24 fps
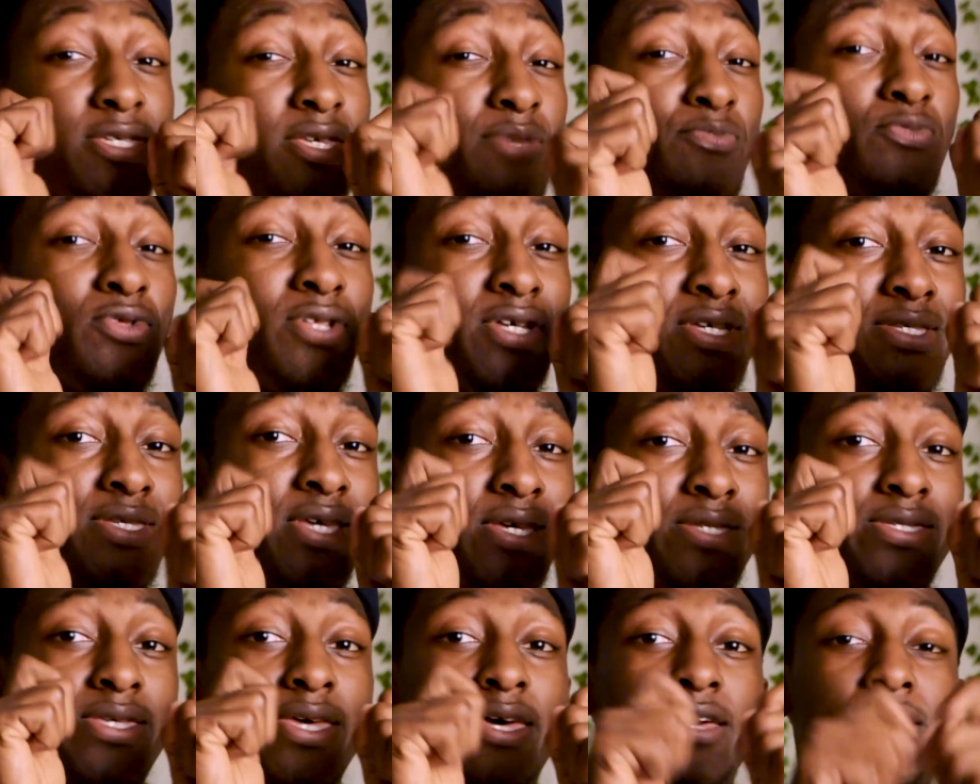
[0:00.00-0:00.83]
simple as that
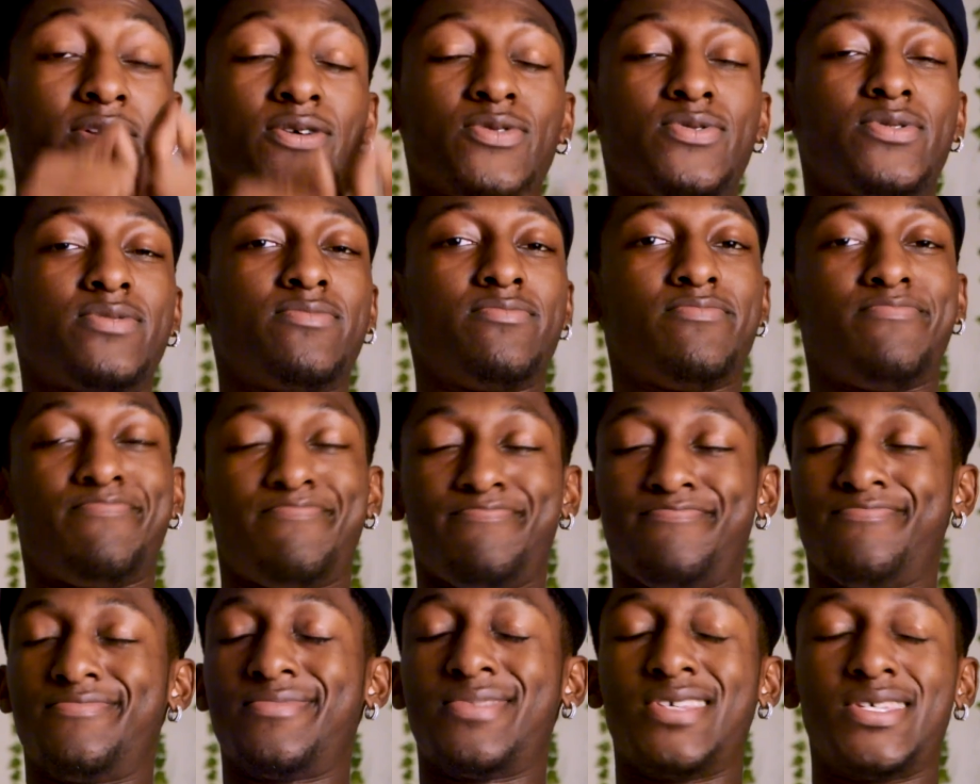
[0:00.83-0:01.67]
sounds,
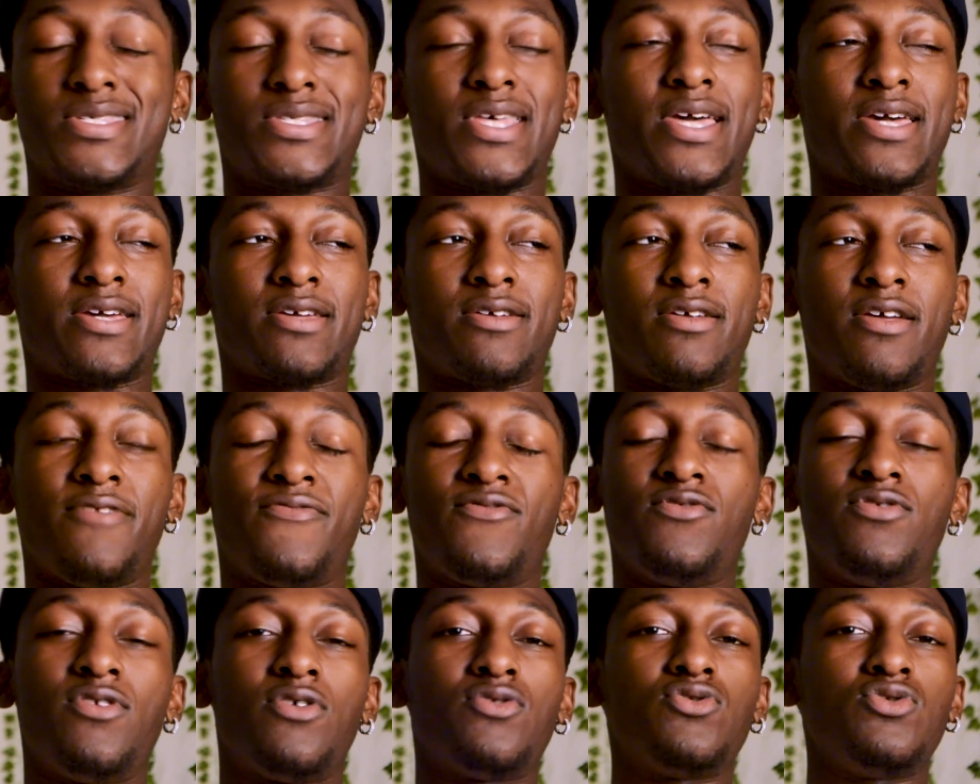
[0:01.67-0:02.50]
it's like, if
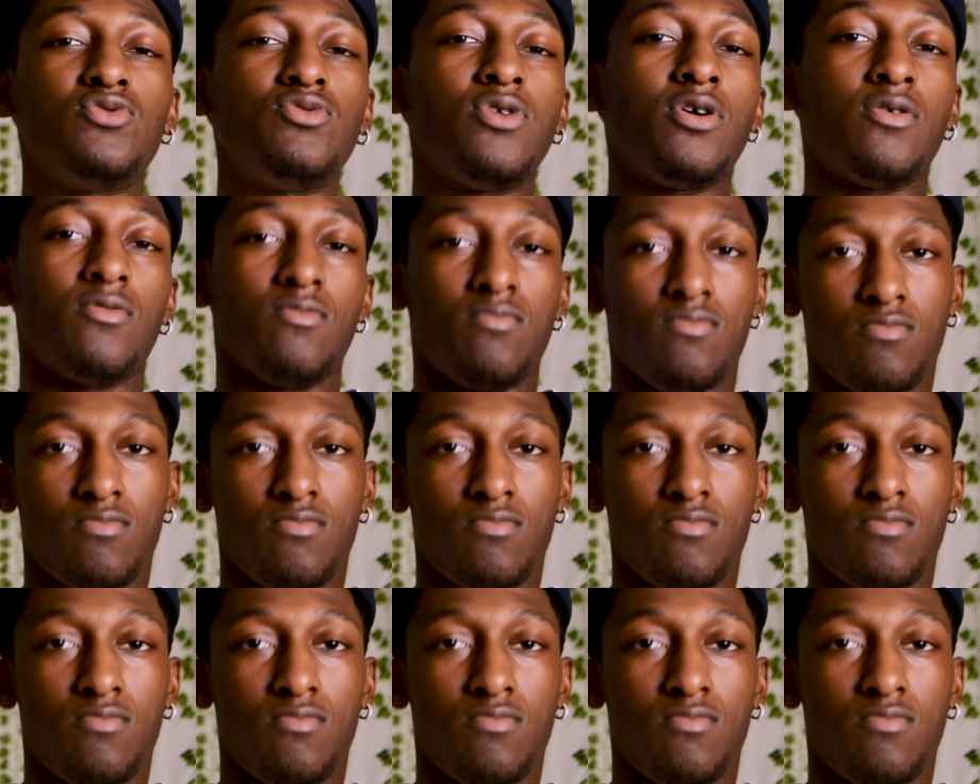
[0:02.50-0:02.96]
you know, you know.